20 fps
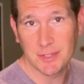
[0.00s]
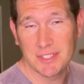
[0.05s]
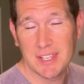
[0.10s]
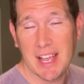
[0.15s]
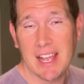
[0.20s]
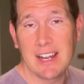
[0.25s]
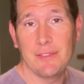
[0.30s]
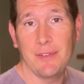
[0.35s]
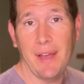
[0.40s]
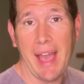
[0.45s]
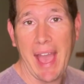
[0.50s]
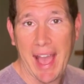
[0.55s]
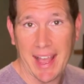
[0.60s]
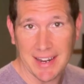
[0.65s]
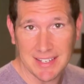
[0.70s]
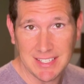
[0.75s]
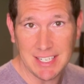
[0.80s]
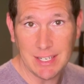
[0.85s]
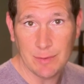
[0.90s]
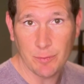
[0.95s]
side of
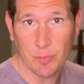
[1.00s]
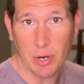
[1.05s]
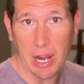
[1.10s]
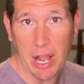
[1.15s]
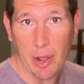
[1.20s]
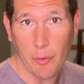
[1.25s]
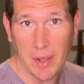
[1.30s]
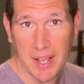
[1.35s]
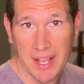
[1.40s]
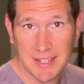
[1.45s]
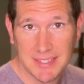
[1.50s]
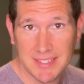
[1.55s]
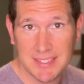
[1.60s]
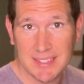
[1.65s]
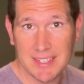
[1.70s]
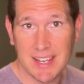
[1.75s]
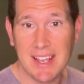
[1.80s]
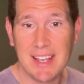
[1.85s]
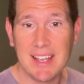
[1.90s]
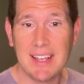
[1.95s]
acting
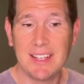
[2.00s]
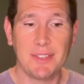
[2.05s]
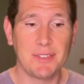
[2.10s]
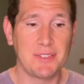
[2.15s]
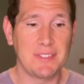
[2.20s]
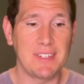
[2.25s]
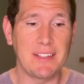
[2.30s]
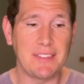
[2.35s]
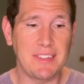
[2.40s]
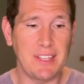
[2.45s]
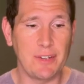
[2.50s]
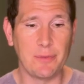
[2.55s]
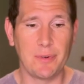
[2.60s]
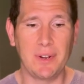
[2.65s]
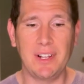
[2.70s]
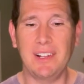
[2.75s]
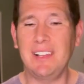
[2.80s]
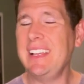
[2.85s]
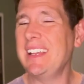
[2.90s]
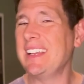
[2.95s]
prowess. There's nothing
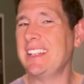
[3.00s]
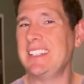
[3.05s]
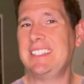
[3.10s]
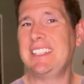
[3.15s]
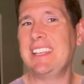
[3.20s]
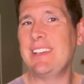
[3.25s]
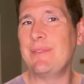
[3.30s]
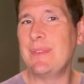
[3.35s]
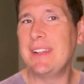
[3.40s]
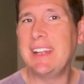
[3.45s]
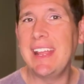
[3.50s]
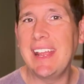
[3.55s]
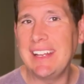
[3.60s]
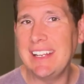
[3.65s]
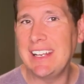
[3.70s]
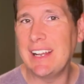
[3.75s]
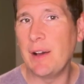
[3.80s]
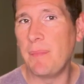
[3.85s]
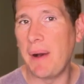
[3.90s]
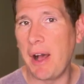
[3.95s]
really
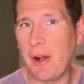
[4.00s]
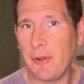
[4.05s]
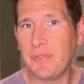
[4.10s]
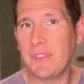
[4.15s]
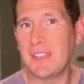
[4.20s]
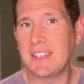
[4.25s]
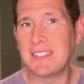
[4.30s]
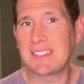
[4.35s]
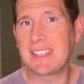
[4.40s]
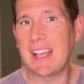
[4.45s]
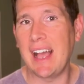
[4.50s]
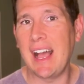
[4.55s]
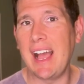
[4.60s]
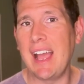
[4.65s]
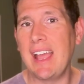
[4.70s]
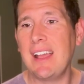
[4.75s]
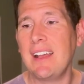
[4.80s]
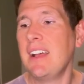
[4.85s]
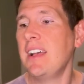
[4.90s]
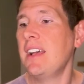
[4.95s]
intimidating about this
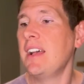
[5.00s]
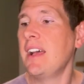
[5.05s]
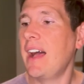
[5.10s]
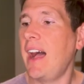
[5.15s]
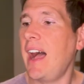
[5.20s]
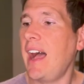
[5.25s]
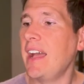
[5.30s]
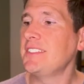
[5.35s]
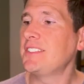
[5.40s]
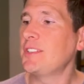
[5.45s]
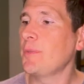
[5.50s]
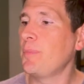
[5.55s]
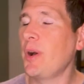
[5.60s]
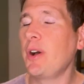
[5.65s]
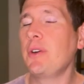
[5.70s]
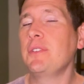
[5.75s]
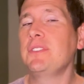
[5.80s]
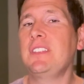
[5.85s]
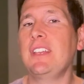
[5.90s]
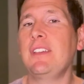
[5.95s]
guy. I
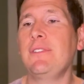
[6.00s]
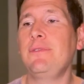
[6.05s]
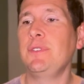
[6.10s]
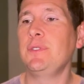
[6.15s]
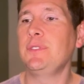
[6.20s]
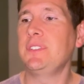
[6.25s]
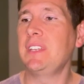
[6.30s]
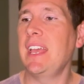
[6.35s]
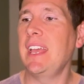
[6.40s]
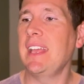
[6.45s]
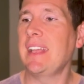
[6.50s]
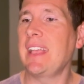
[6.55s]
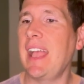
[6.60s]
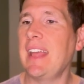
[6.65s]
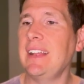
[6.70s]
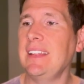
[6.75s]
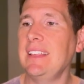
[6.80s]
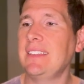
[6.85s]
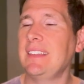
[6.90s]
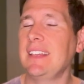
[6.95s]
suppose if you take
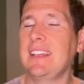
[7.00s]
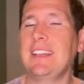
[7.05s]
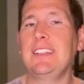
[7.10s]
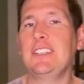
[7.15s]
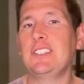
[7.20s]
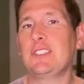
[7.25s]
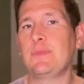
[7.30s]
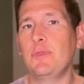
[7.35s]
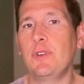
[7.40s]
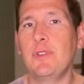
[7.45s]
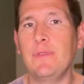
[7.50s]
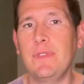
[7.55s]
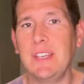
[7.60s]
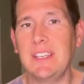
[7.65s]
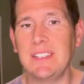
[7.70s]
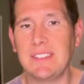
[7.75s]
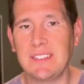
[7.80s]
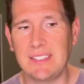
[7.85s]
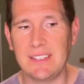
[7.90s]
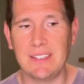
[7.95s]
anything in these
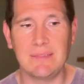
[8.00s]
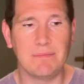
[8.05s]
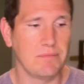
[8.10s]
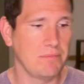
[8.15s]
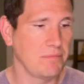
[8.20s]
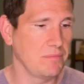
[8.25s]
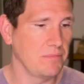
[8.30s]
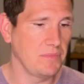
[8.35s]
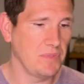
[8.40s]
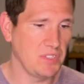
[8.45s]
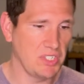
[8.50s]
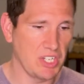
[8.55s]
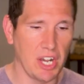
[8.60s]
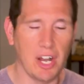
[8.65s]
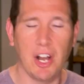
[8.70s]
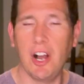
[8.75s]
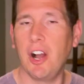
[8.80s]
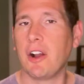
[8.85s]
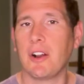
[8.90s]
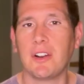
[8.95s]
movies to
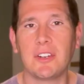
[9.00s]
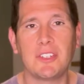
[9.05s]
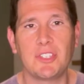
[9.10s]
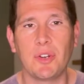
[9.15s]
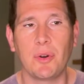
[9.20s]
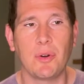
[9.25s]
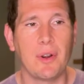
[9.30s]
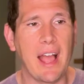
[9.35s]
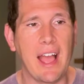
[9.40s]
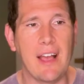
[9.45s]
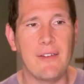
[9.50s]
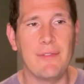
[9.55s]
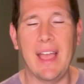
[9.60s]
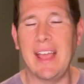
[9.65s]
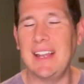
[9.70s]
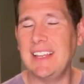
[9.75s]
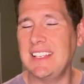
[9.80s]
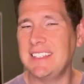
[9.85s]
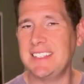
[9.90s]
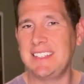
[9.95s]
heart or have
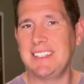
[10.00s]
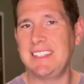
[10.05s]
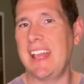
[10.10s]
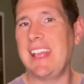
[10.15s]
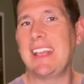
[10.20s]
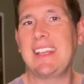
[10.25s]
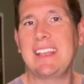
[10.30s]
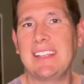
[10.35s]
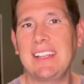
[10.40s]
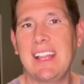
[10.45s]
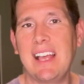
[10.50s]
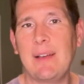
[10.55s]
any stake in